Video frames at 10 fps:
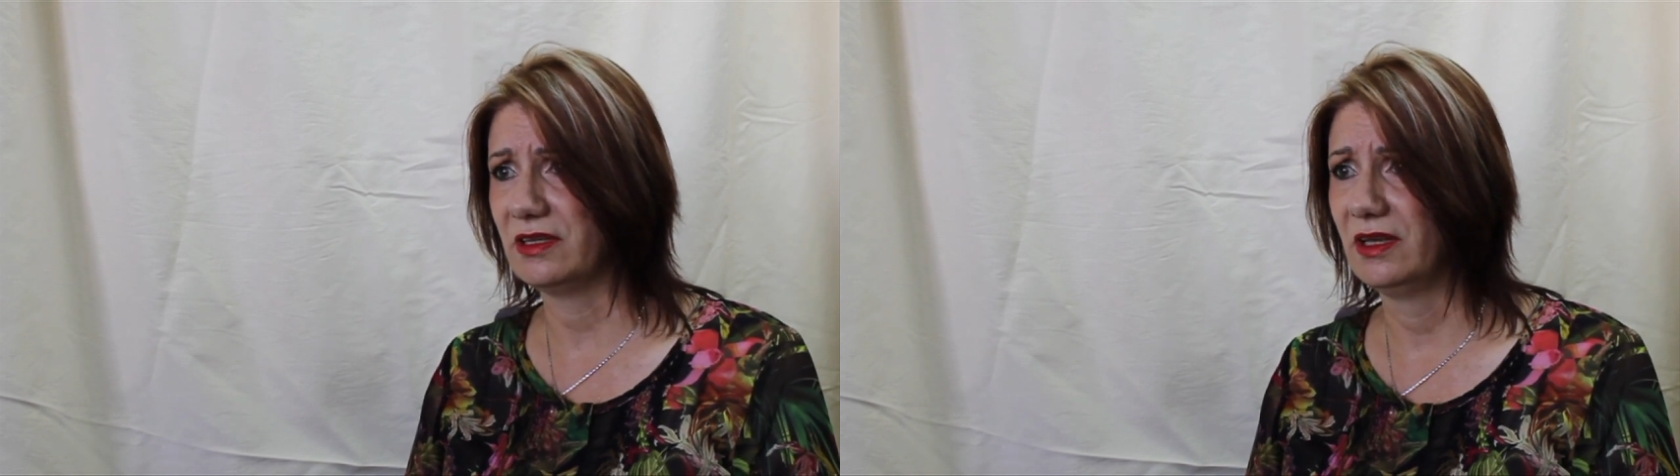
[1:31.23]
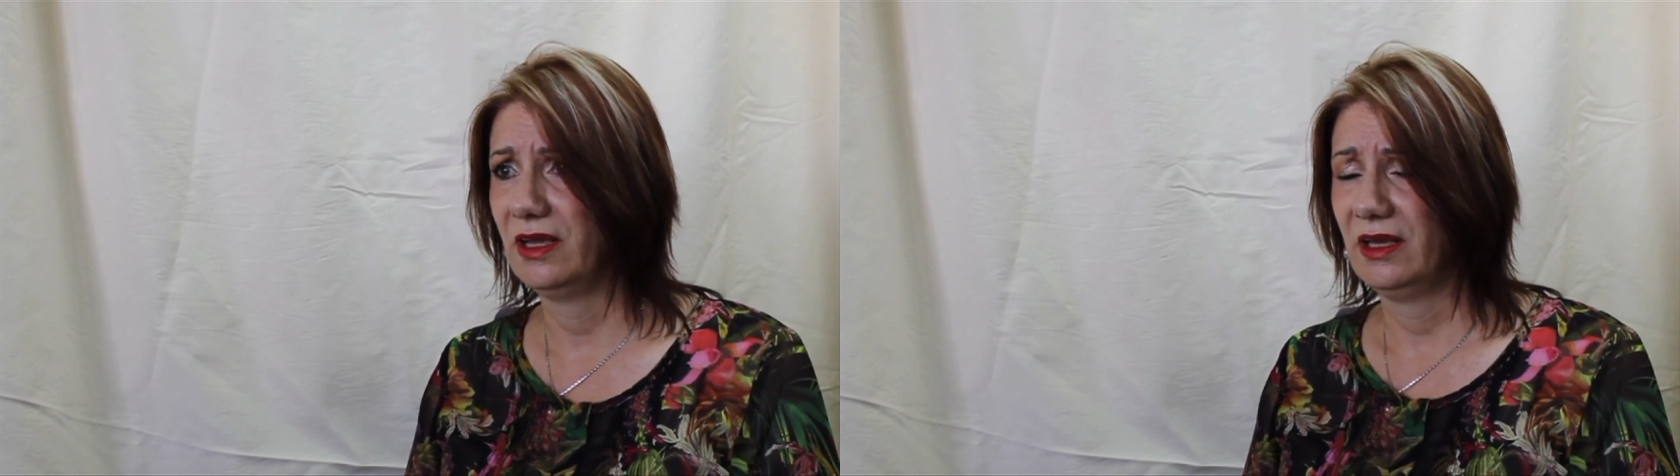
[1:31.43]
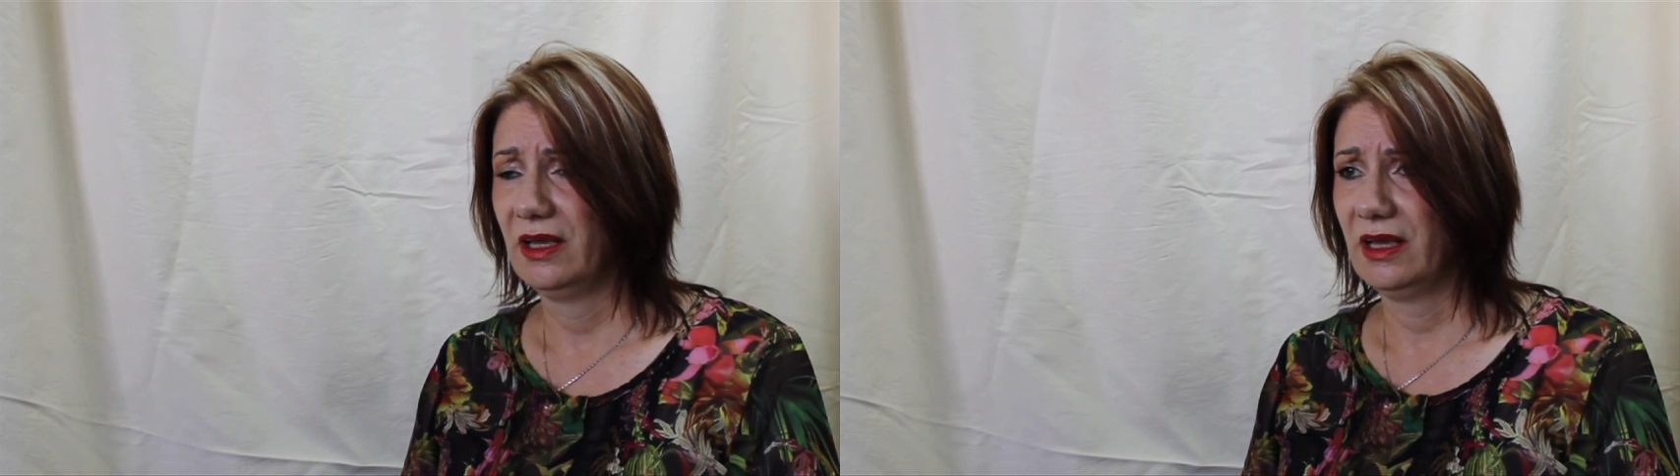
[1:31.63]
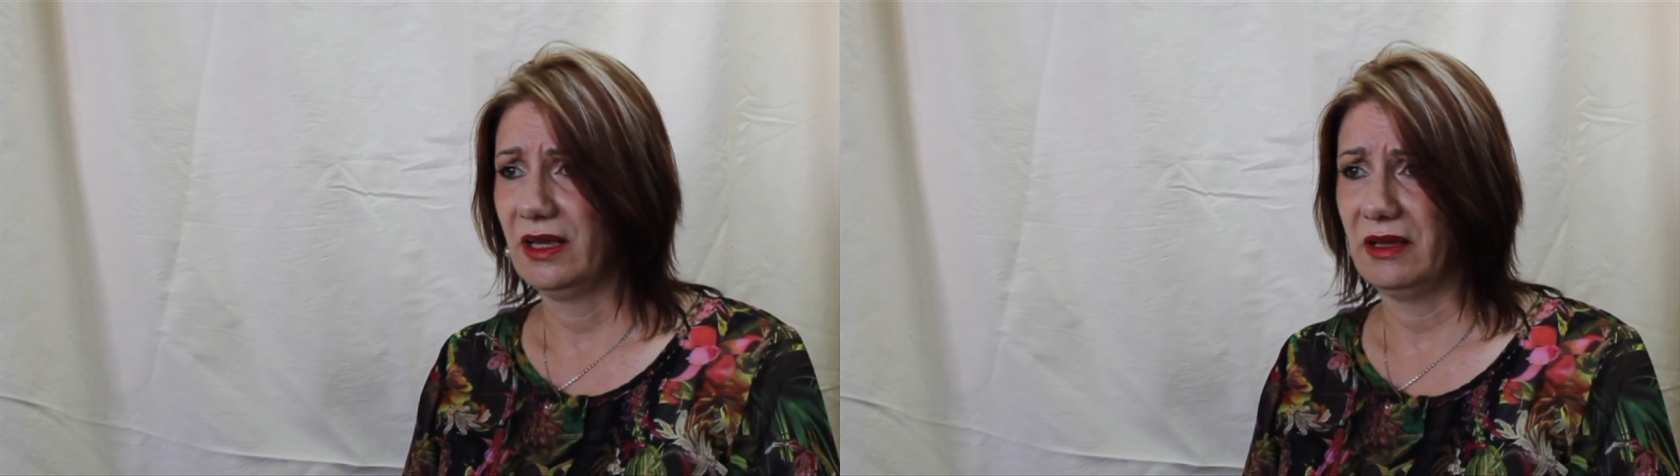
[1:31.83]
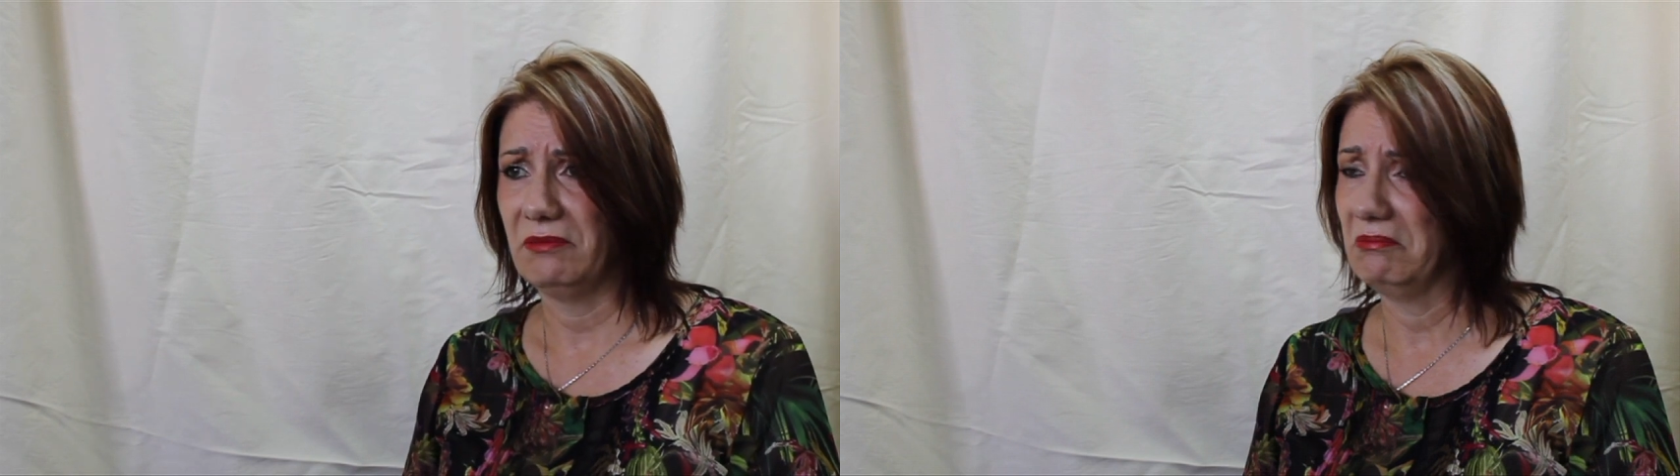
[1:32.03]
and
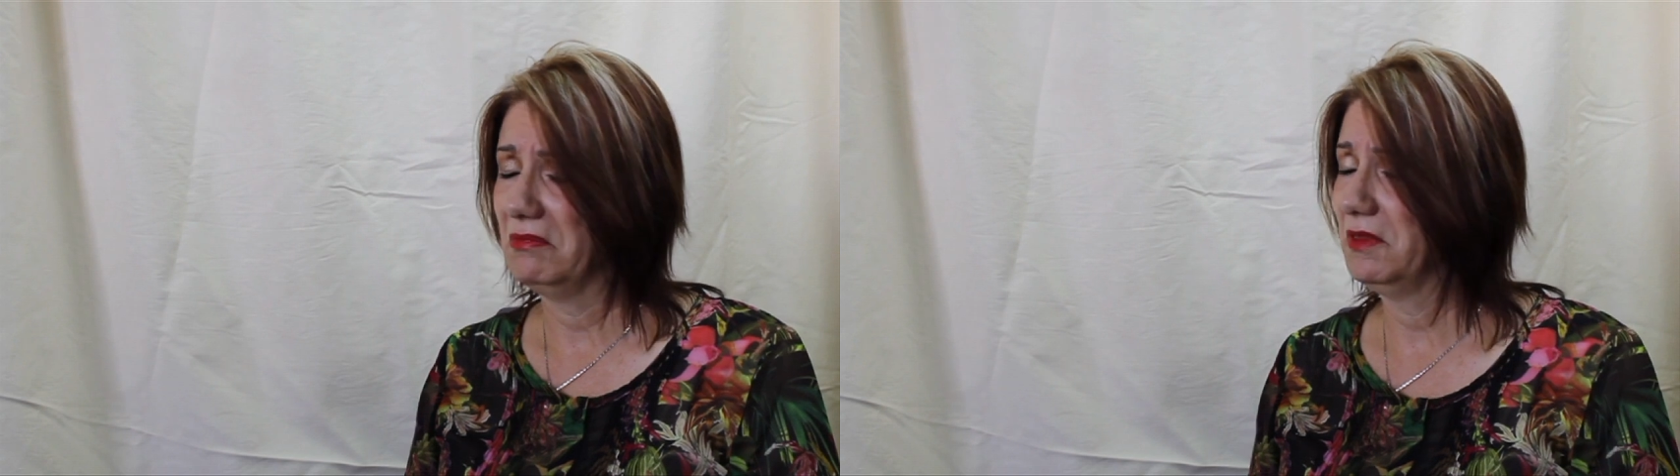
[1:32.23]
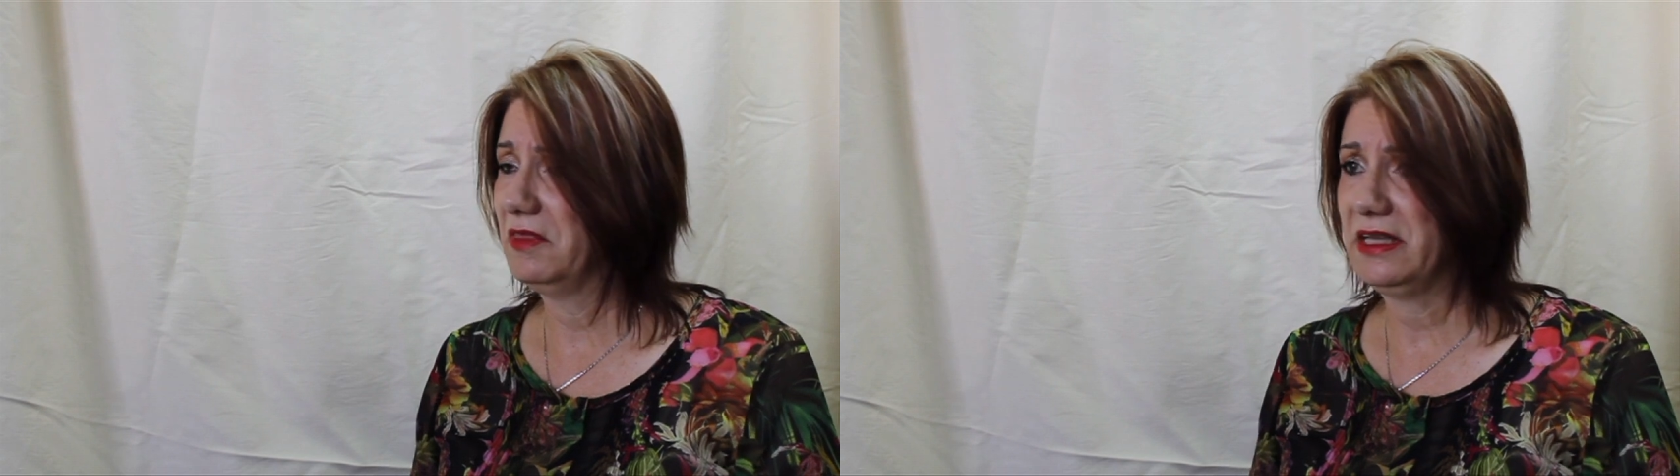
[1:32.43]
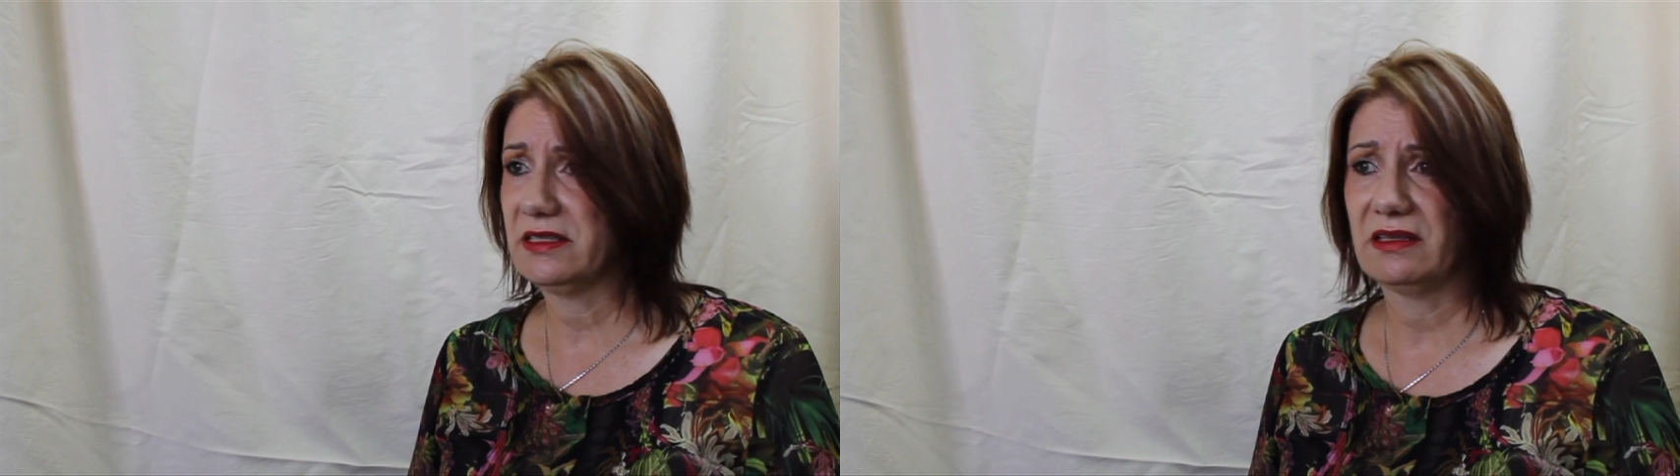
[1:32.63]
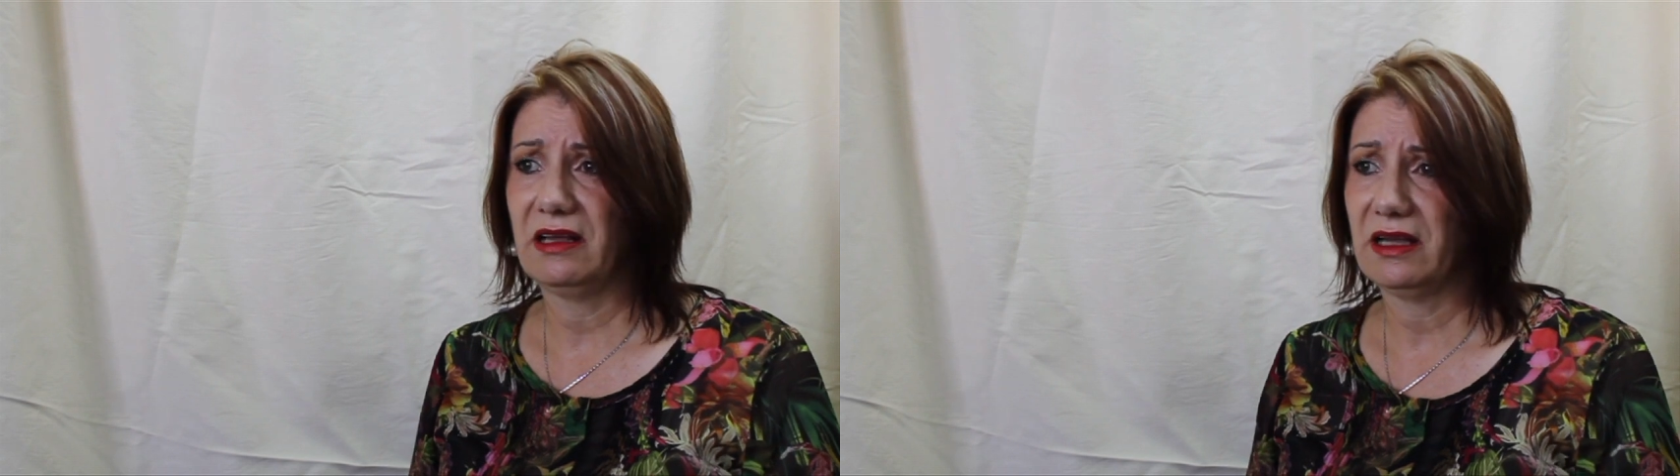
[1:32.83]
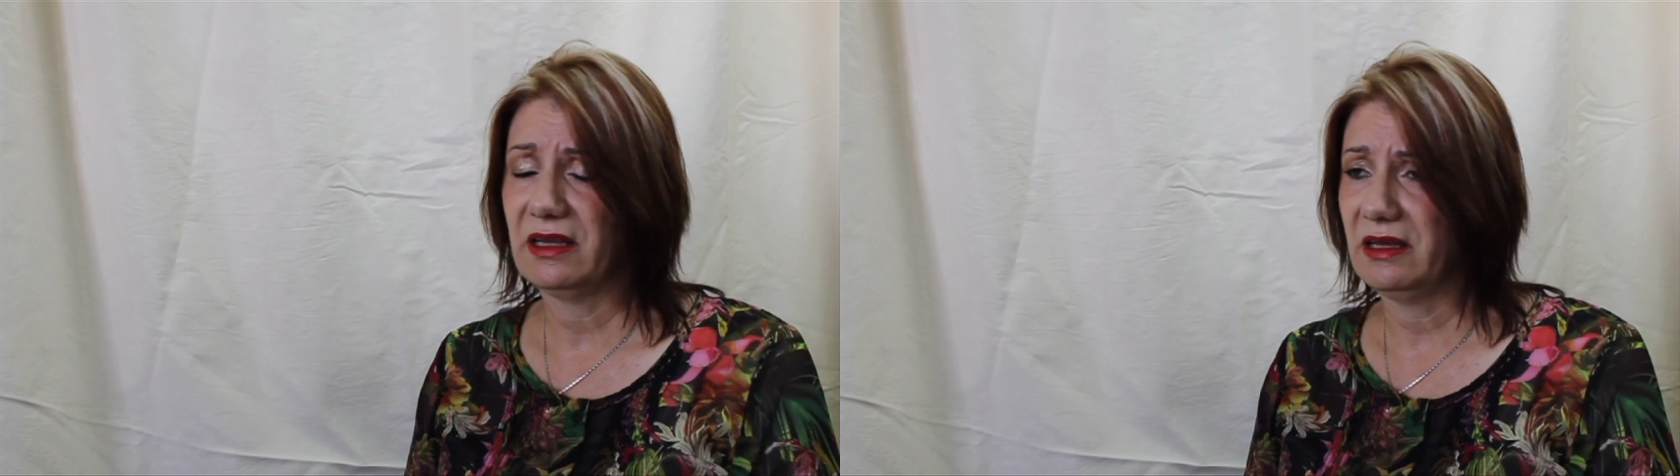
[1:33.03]
things
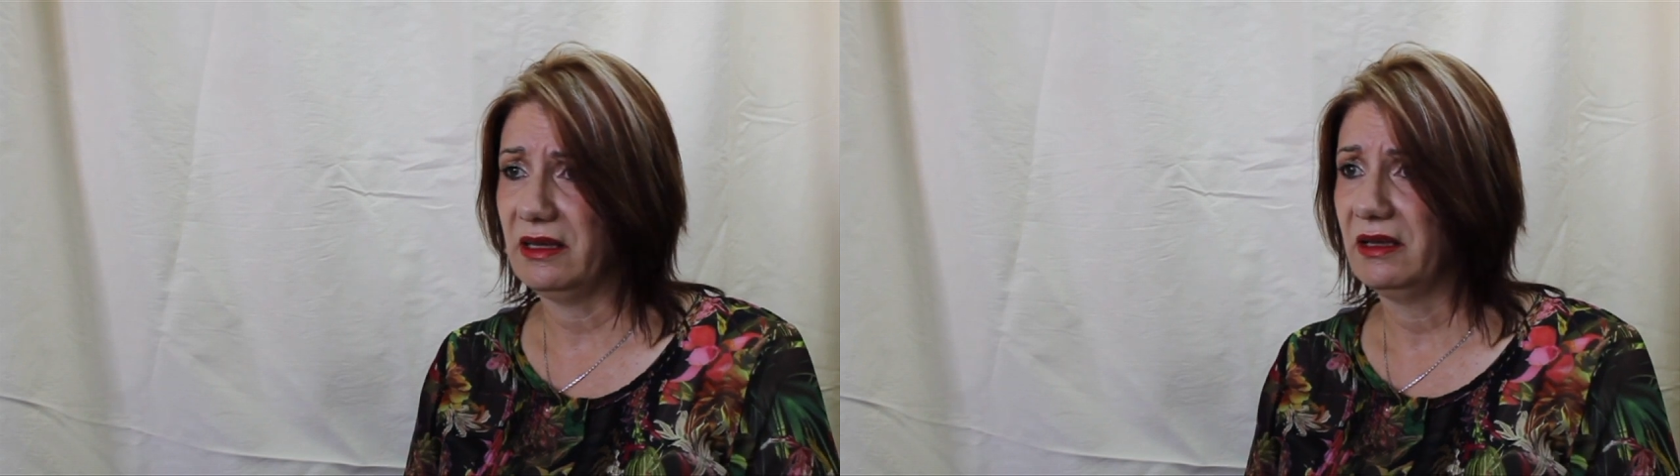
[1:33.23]
like